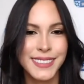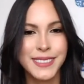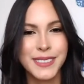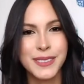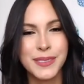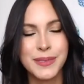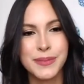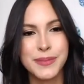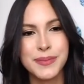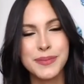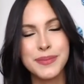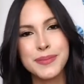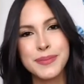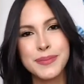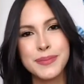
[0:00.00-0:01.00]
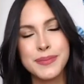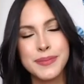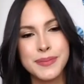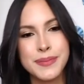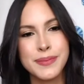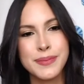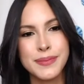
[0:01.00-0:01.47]

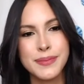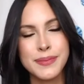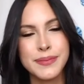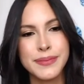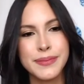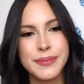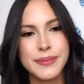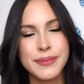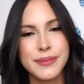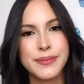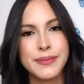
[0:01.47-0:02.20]
(silent)